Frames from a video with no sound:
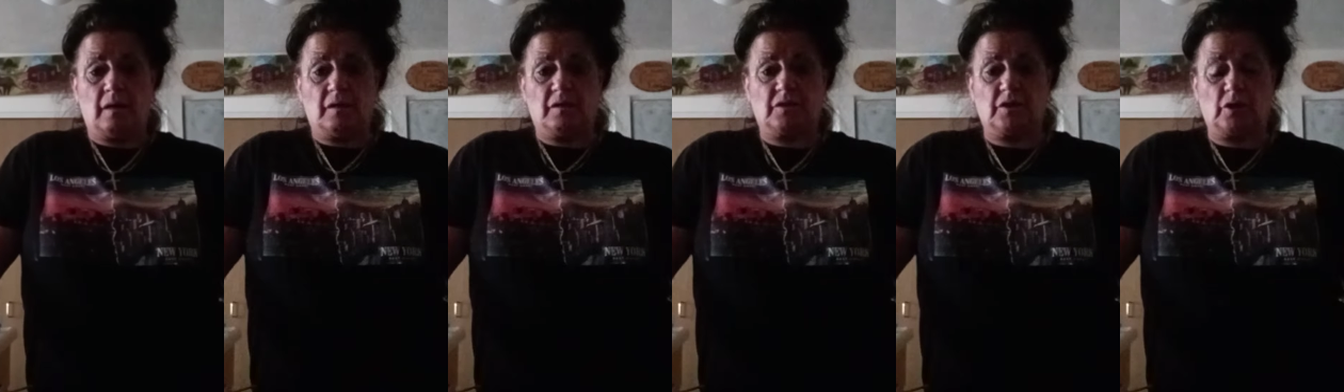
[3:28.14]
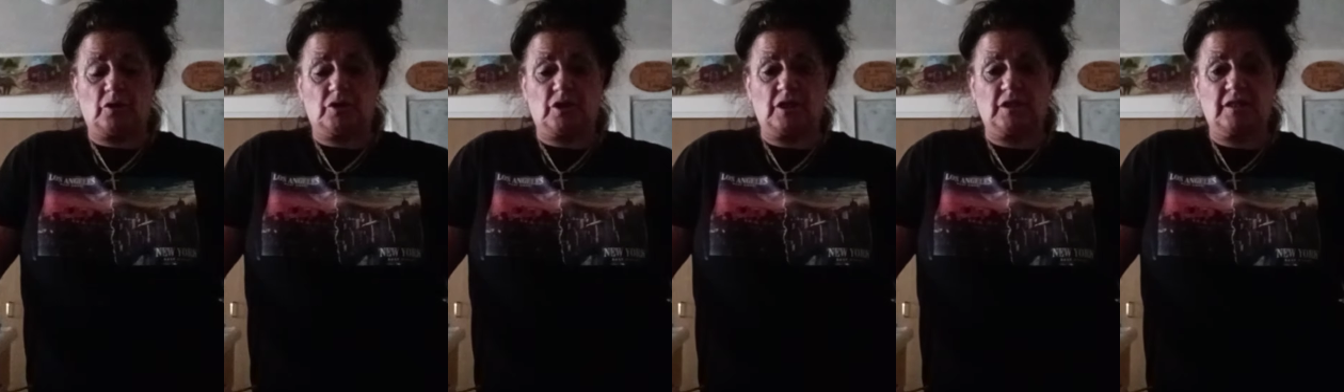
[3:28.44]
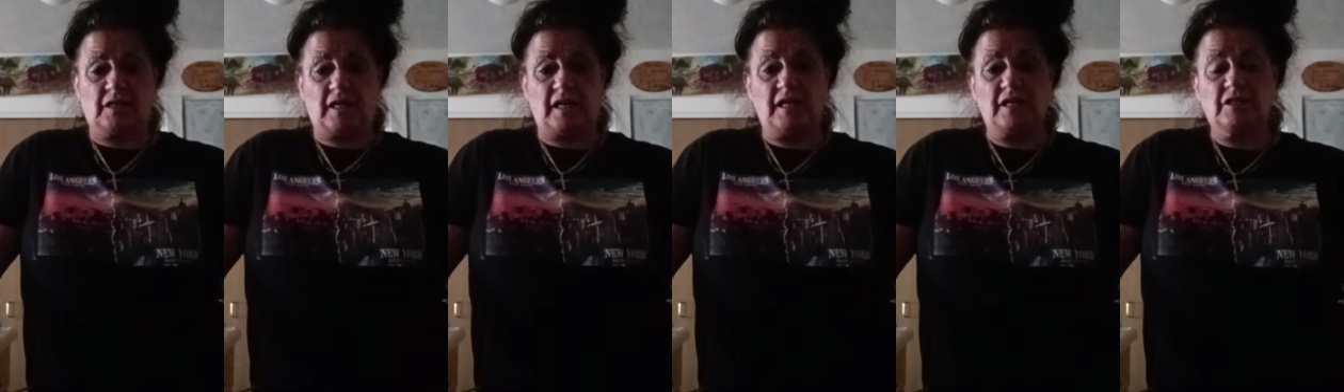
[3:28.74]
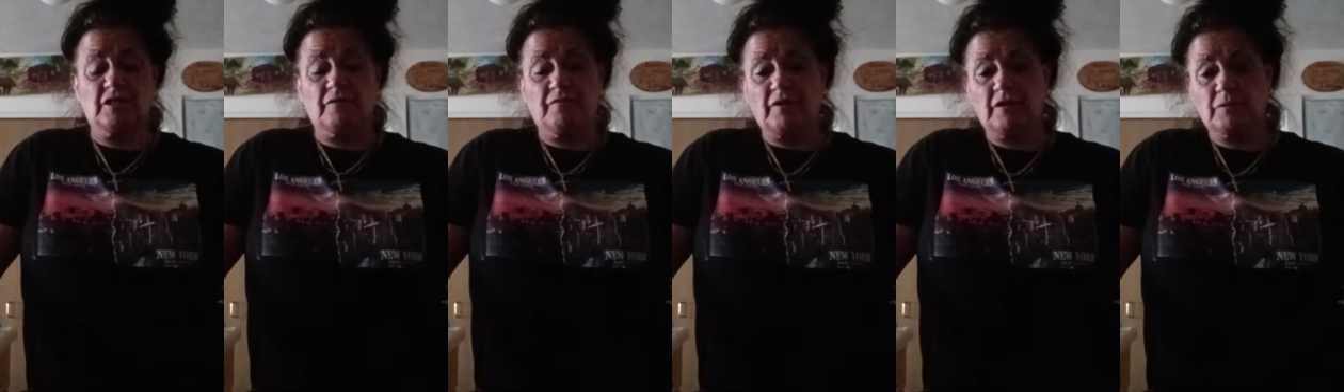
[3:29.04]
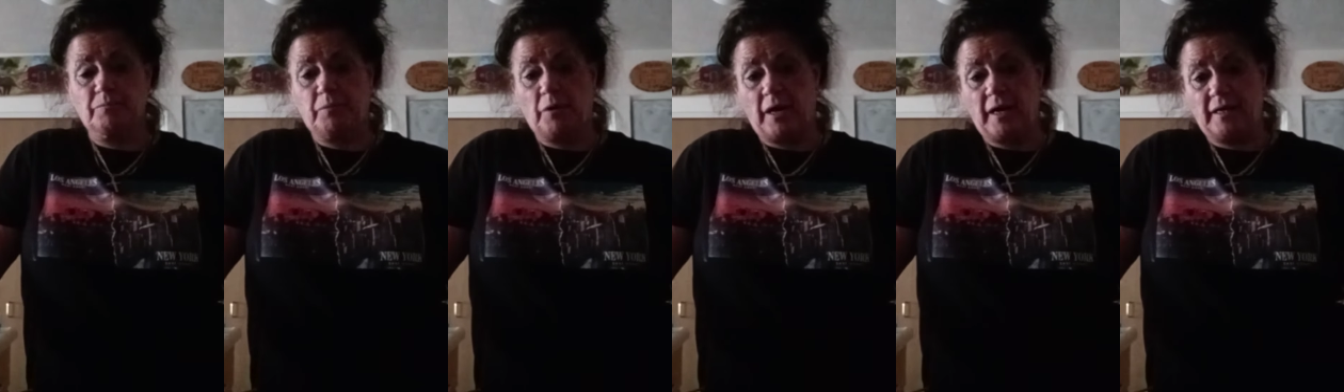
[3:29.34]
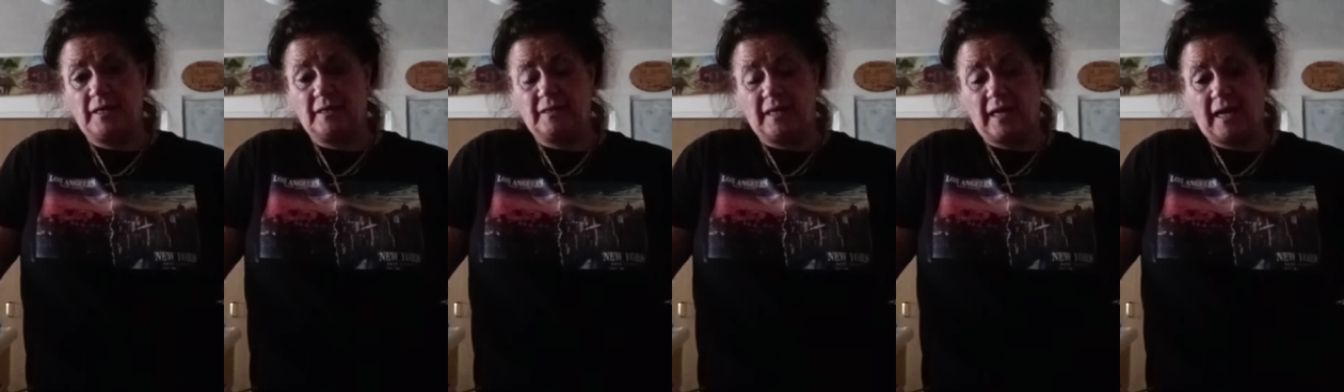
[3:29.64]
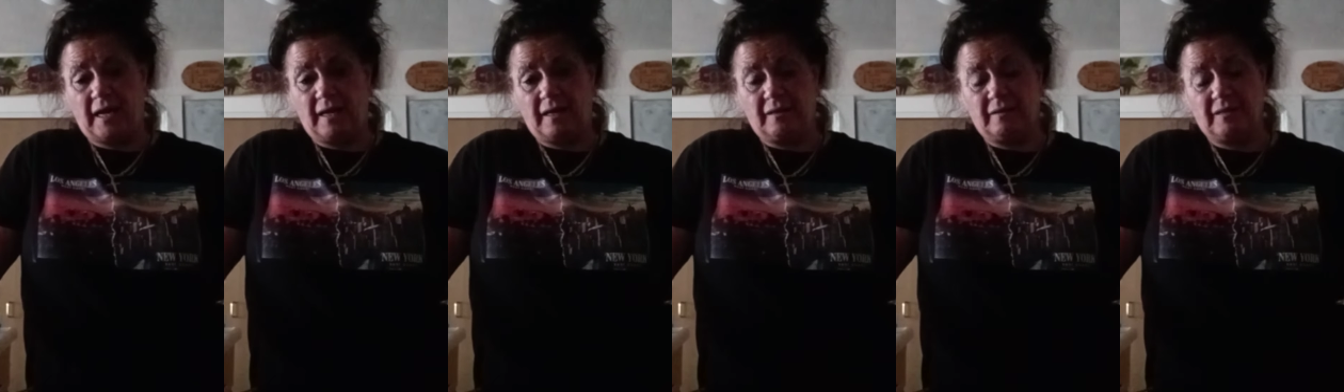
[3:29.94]
So just each of us pray
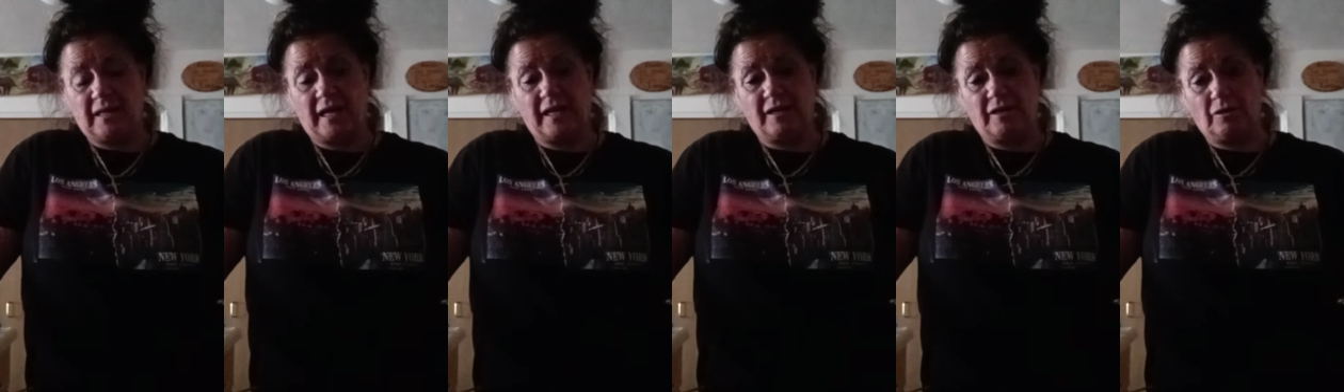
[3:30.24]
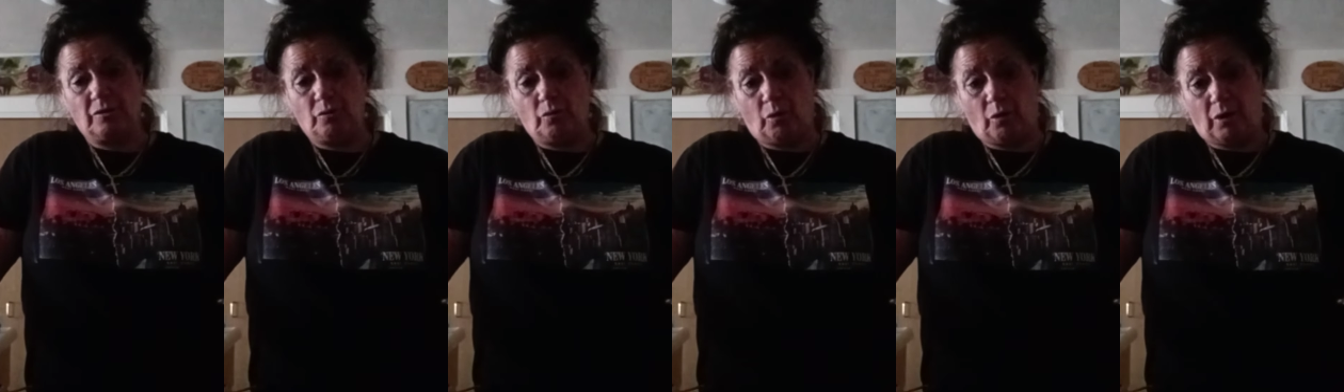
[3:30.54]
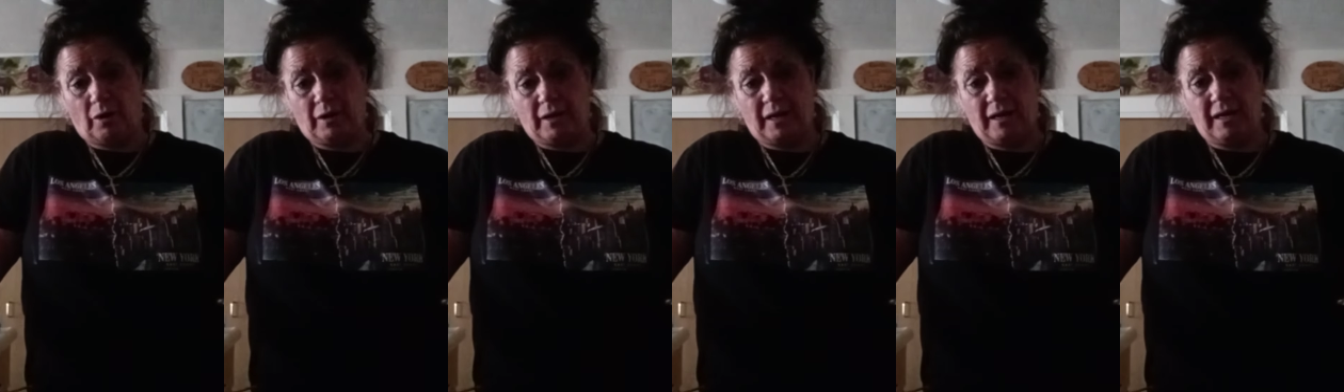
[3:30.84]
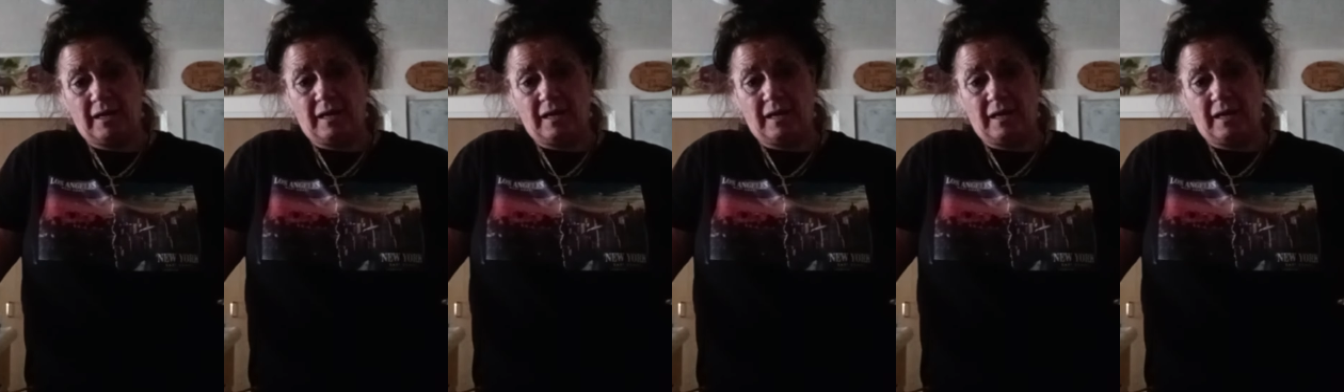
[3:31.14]
today. Thank you, Lord.